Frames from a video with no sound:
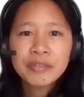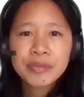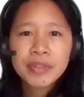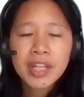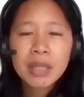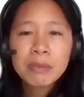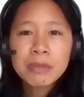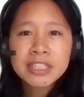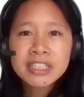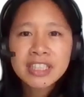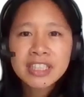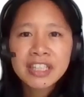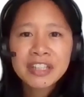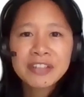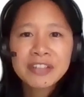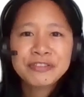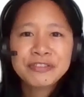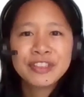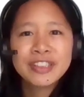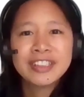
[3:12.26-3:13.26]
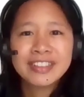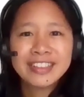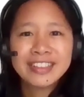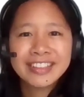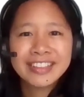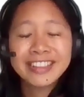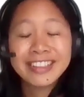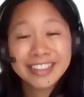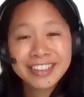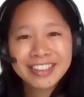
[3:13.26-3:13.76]
MSF
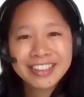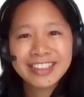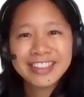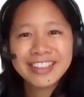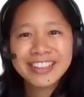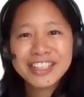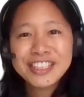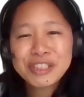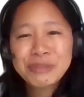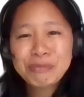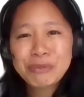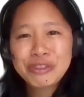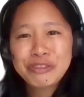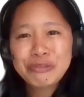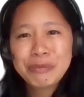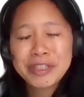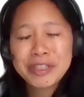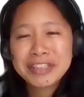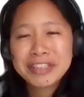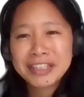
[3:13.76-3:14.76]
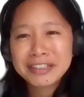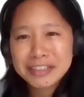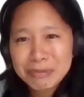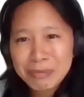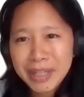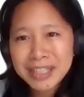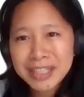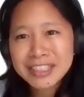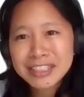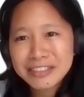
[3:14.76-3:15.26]
is a movement that
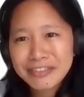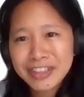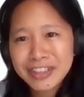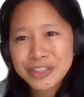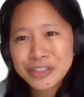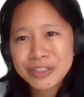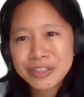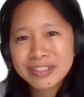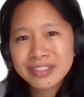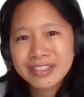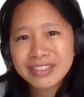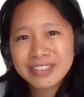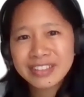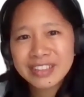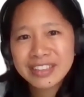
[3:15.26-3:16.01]
demands innovation.